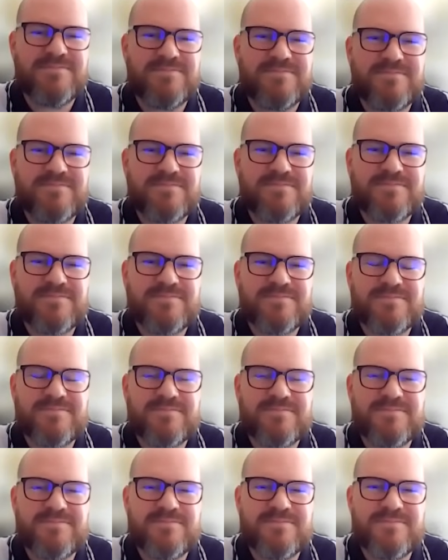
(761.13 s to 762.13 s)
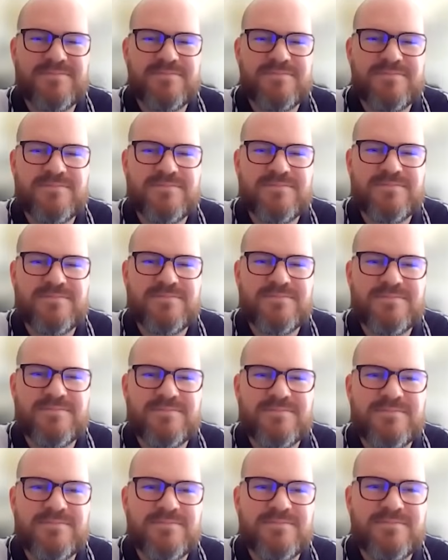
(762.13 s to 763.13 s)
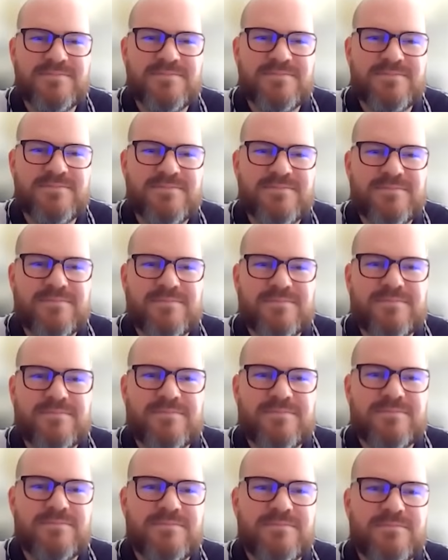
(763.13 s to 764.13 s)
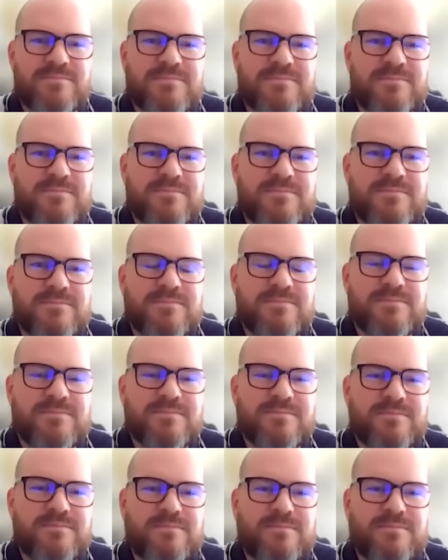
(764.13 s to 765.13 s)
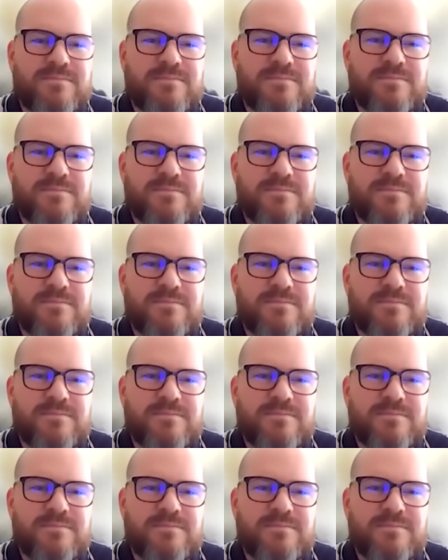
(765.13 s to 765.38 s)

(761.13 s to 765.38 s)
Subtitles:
This person isn't speaking.